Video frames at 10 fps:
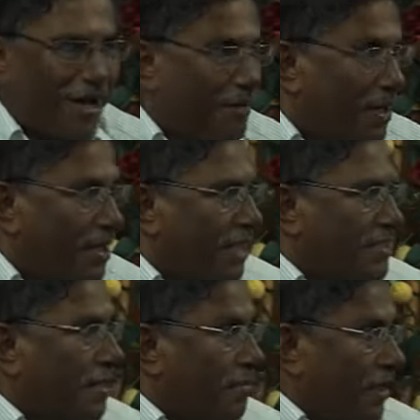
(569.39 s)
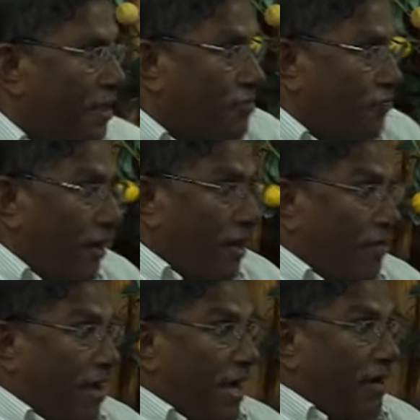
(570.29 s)
Anybody else coming, it's
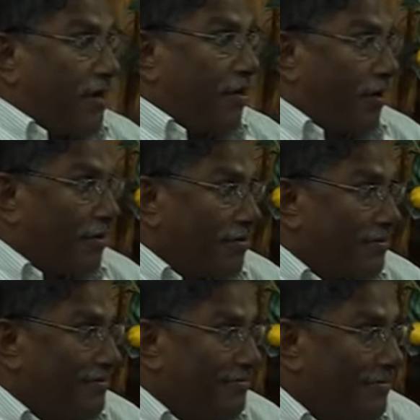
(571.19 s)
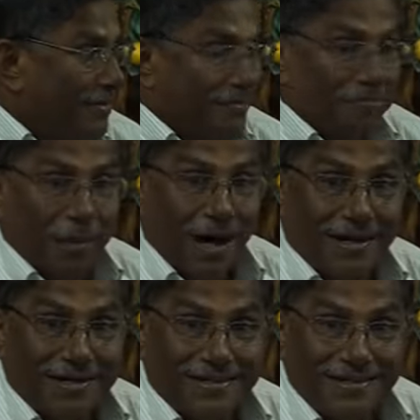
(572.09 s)
very angry dog,
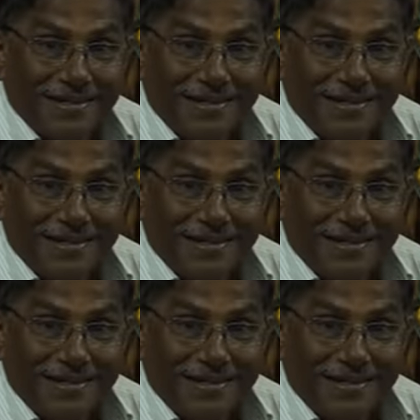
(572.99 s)
bark.